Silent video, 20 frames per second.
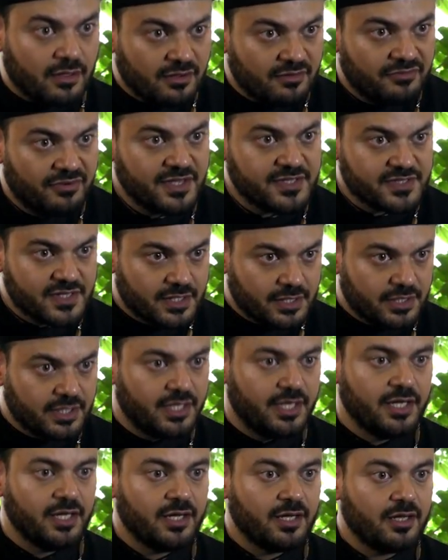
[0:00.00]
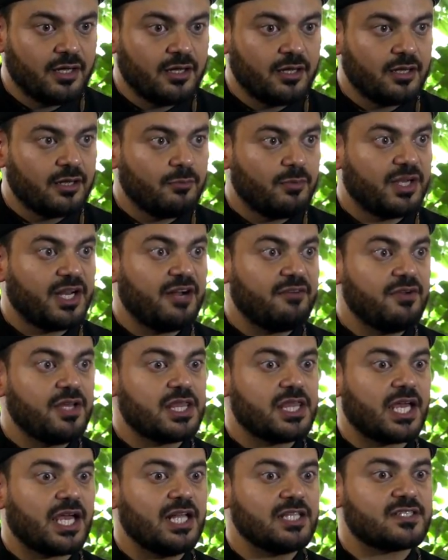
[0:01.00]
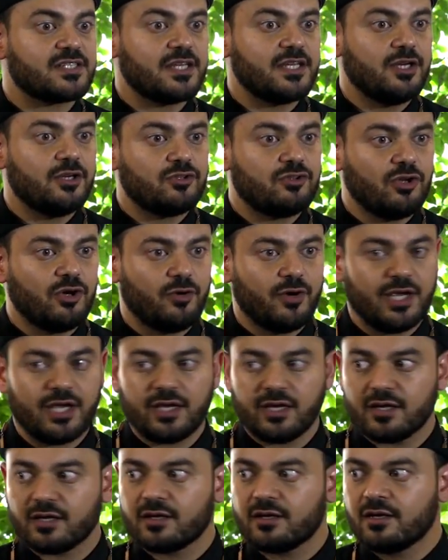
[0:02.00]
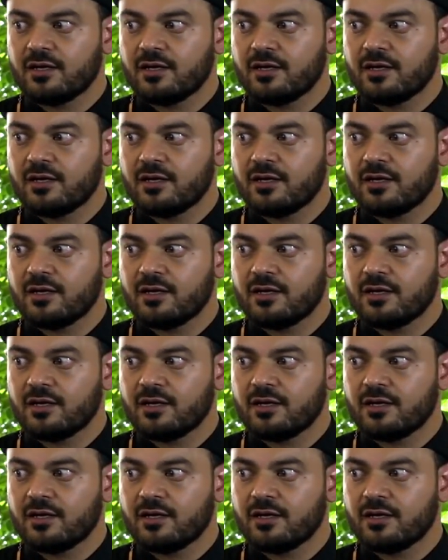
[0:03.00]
physically, but everything else that you're doing,